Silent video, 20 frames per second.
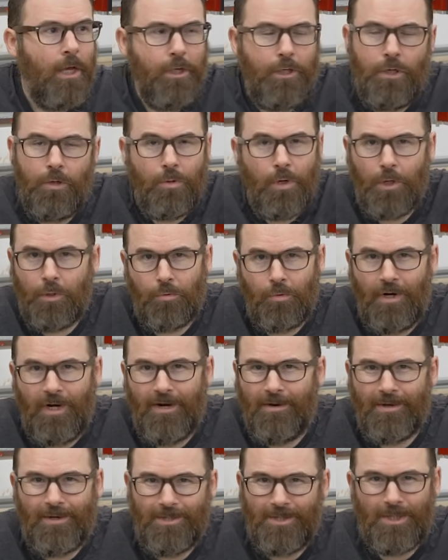You can read
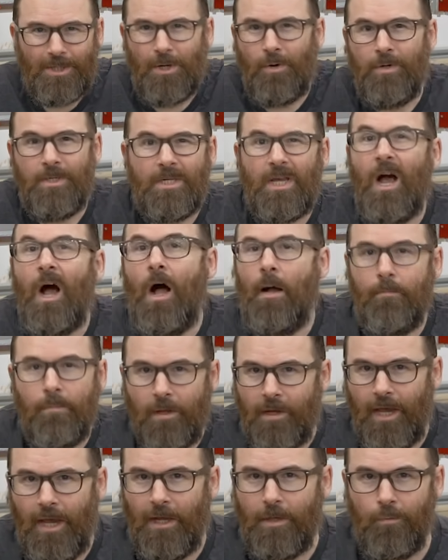it because it's always
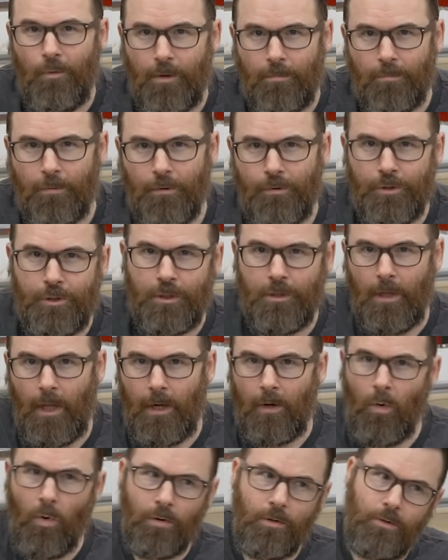complicated with Prusa,
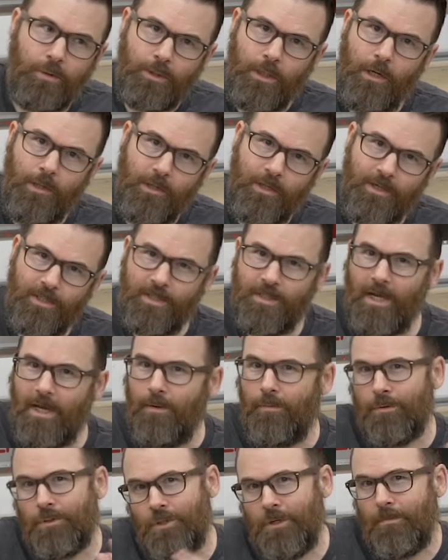like orders on this
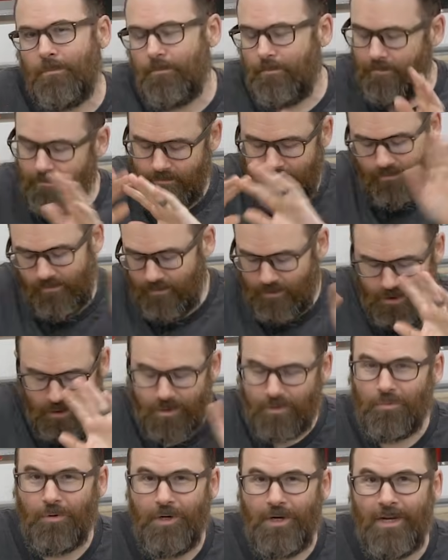date will ship.
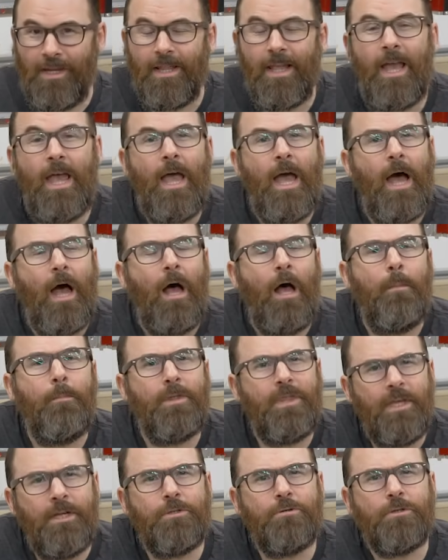Just read it. Um,
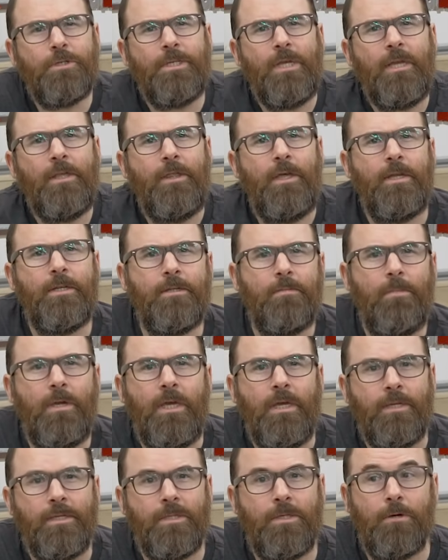but the interesting thing to
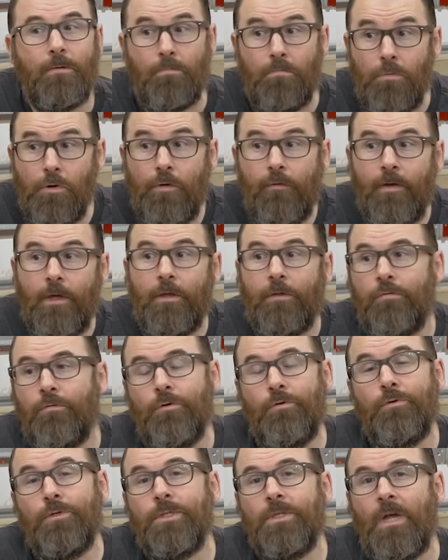me is they're moving
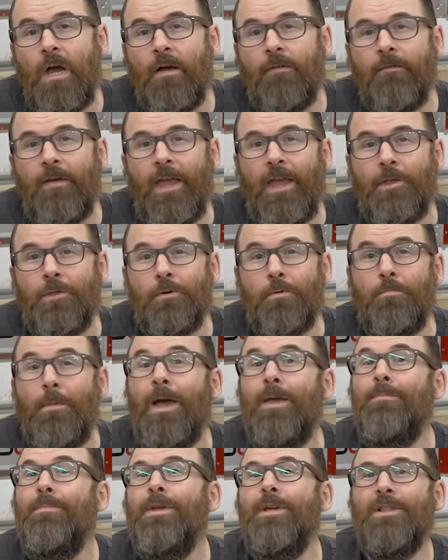through stuff and there
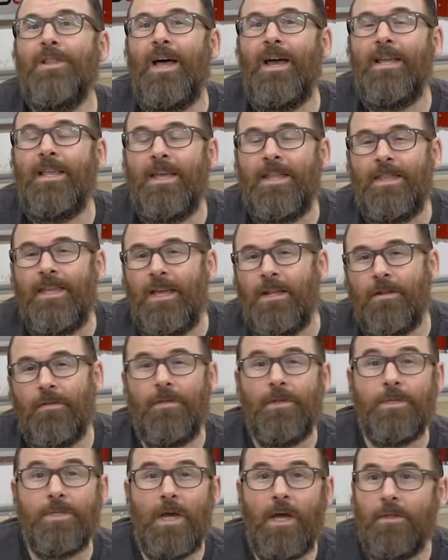might be a light at the end of
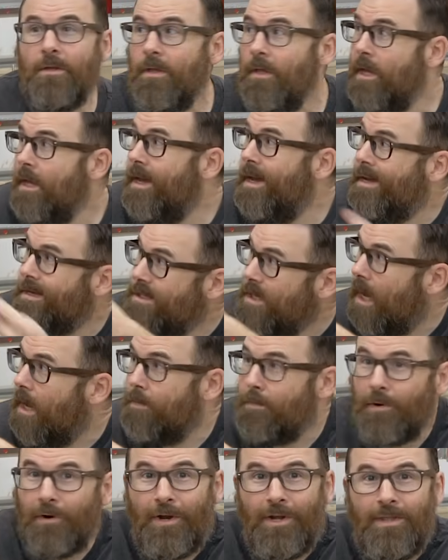the tunnel to
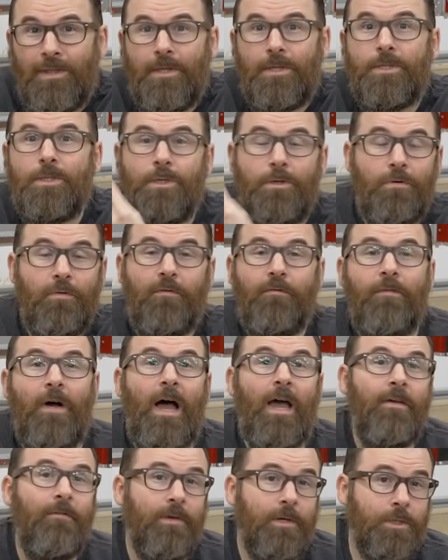upgrade this to
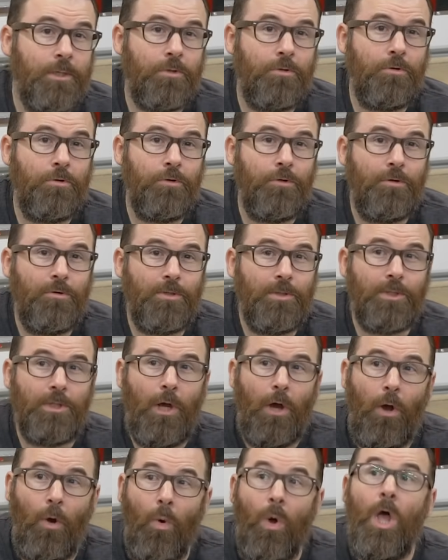five extruders.
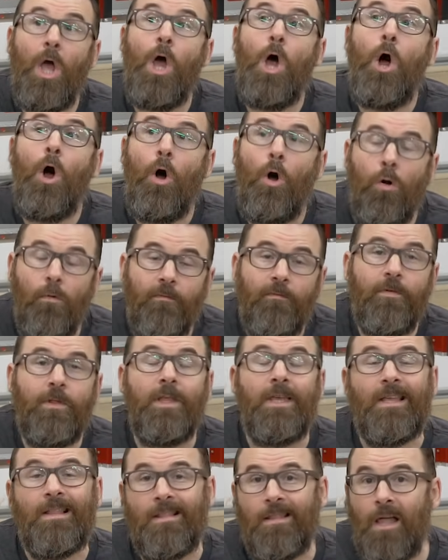So
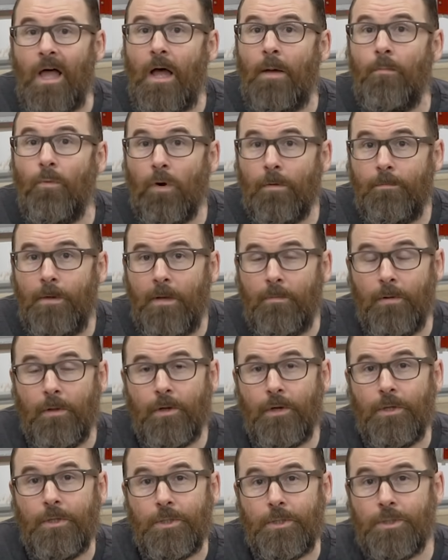hopefully a lot more people
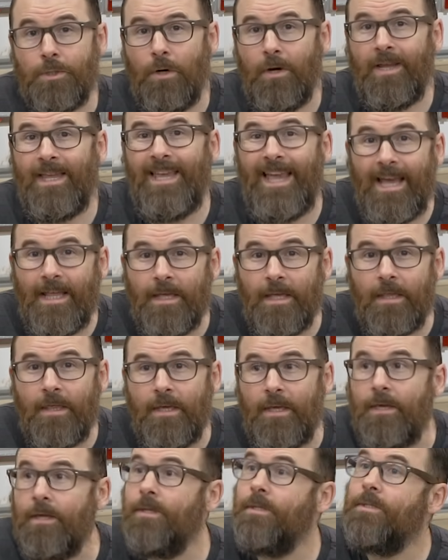are going to start getting
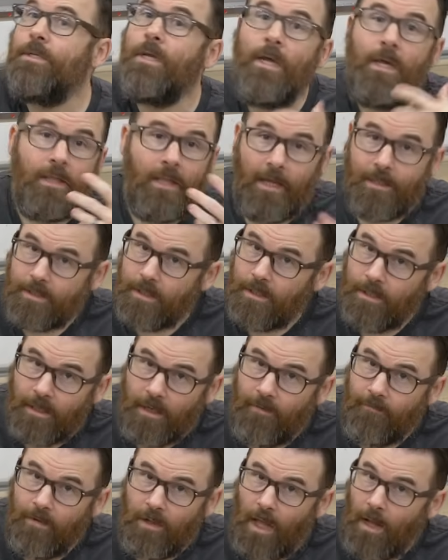these. That's going to
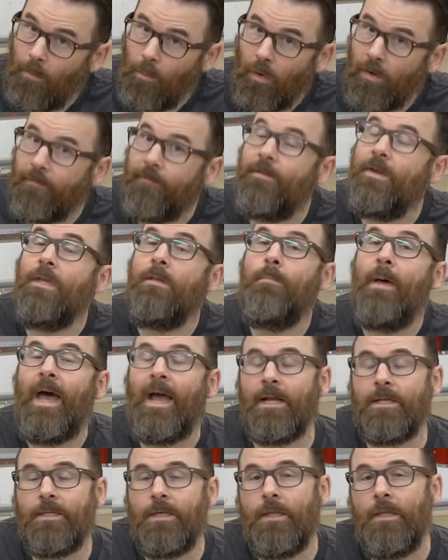give a lot more
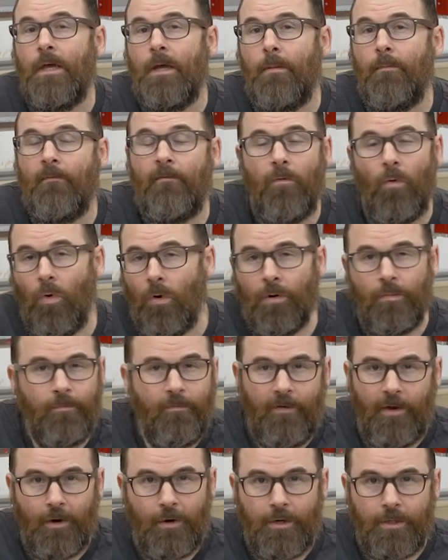feedback to them for
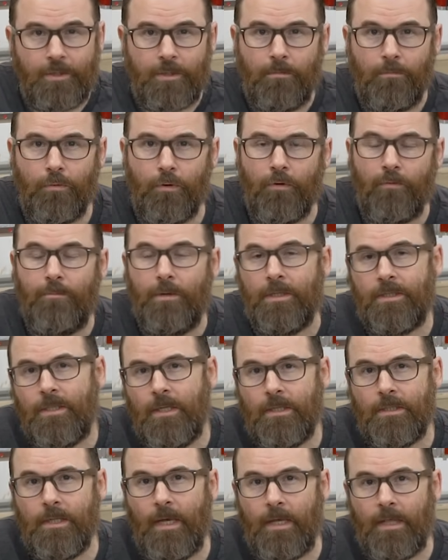various improvements,
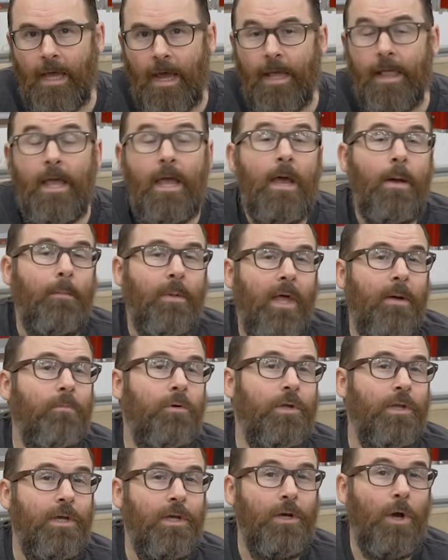things like that. But I'm
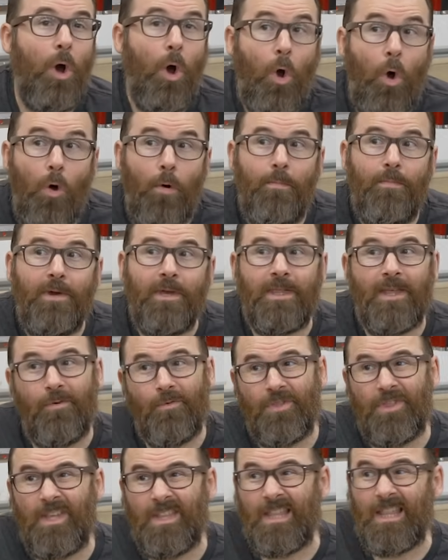really hoping that
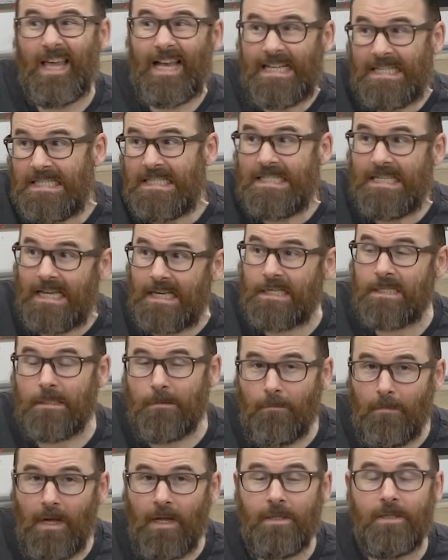within the next six
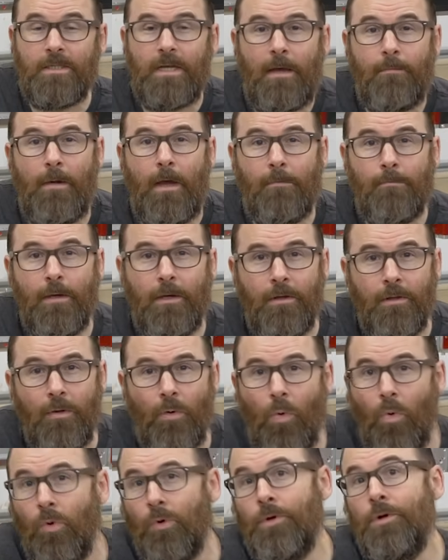months, I might be able to
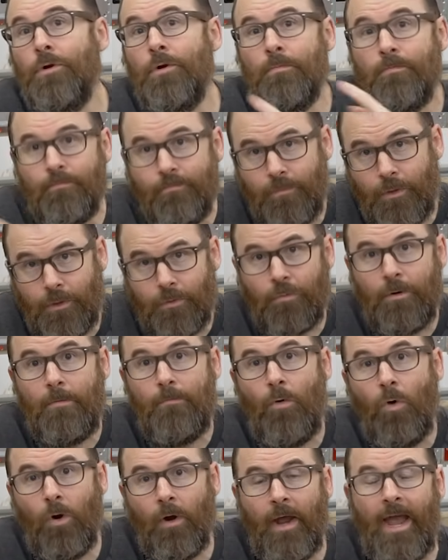order three
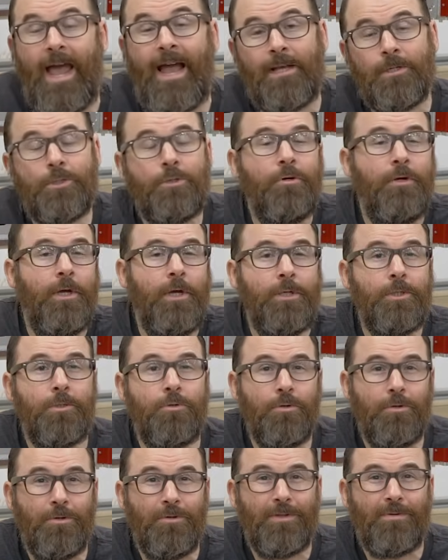more extra
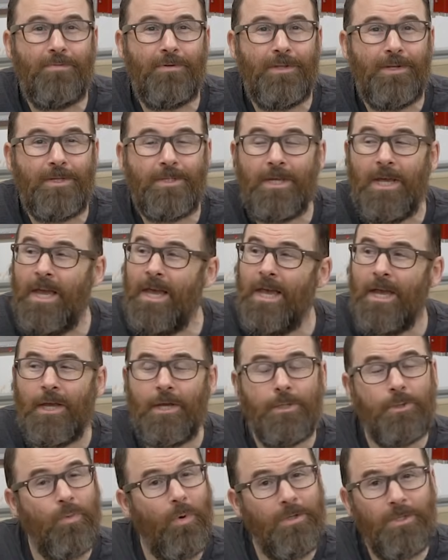extruders for this.
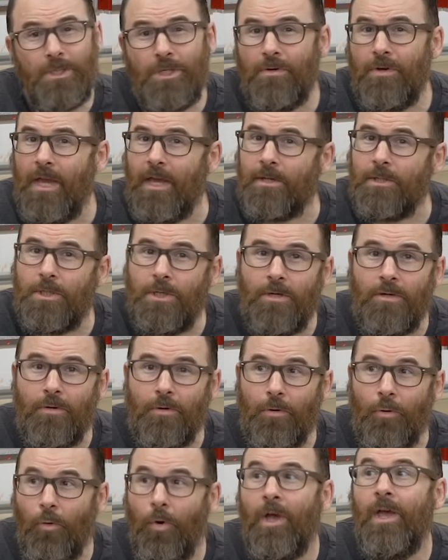Because once you get
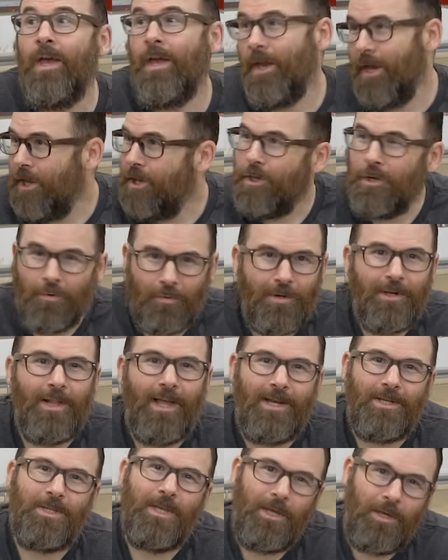two, you
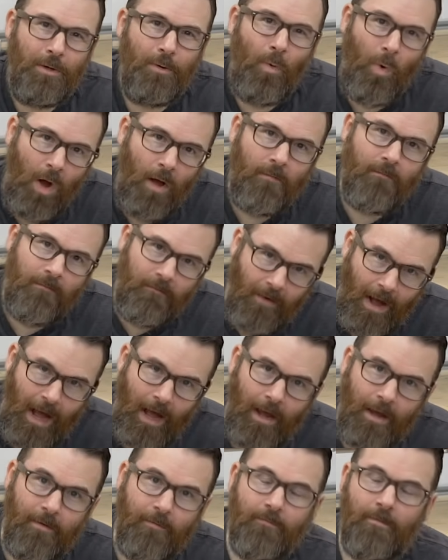realize that you want
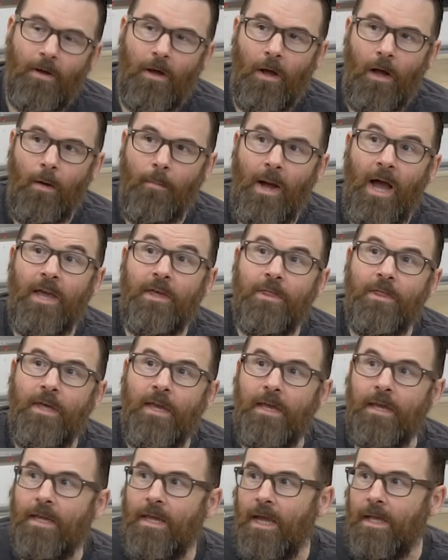five. Um, I
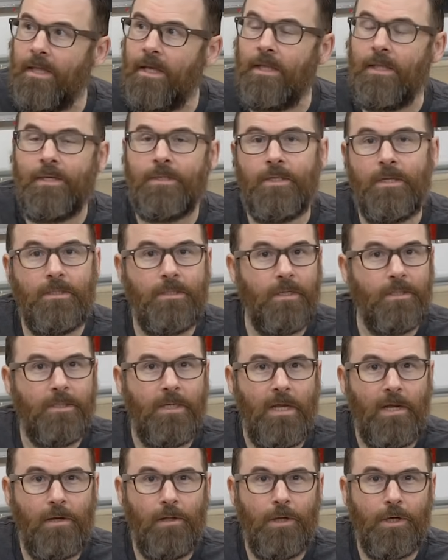think getting this as a
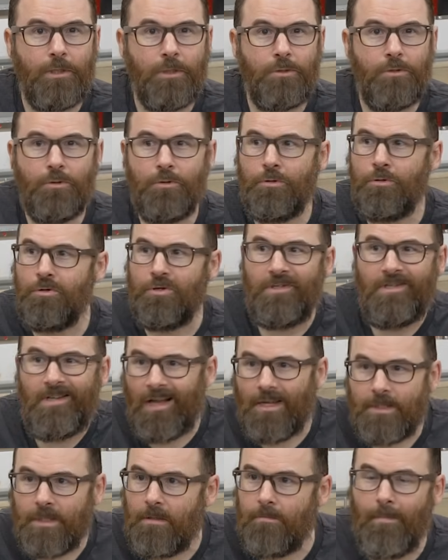single extruder
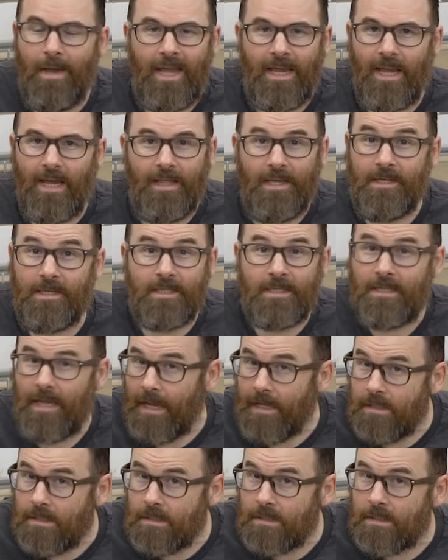doesn't make any
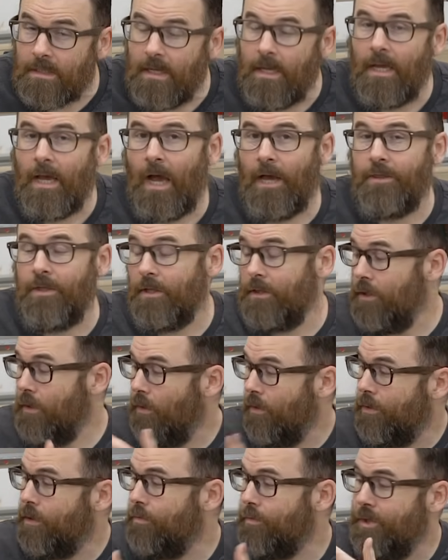sense. I think the
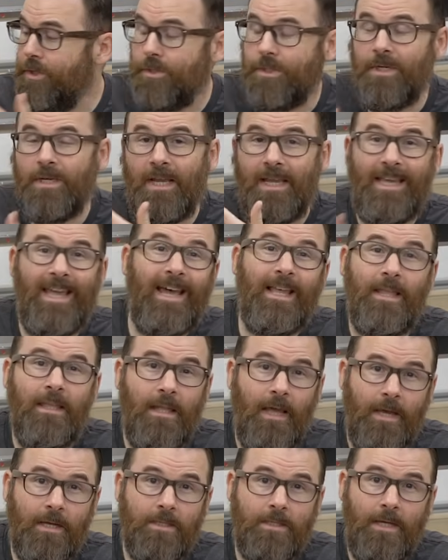only reason to get an
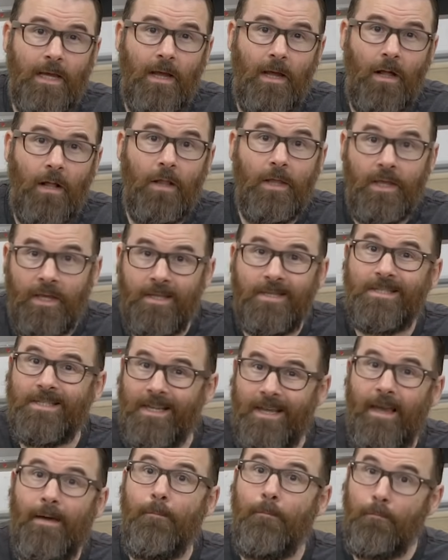XL is
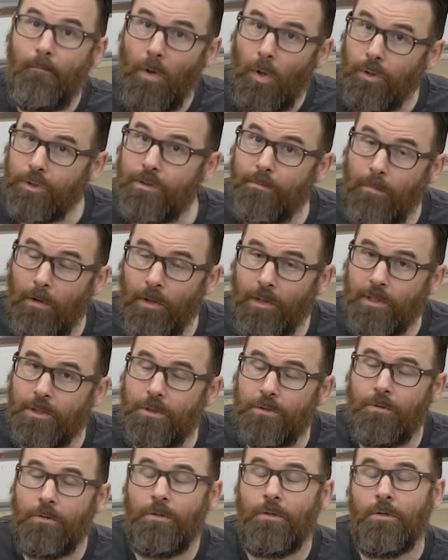to get multiple
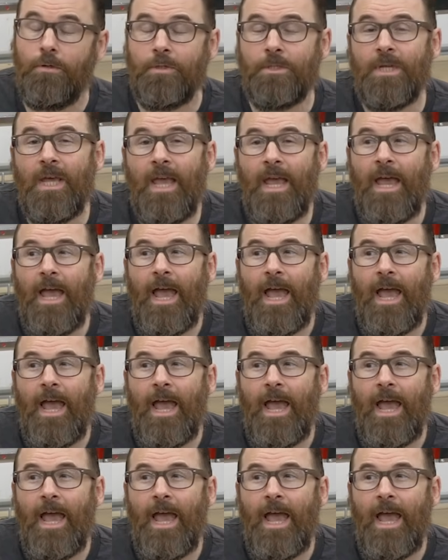extruders.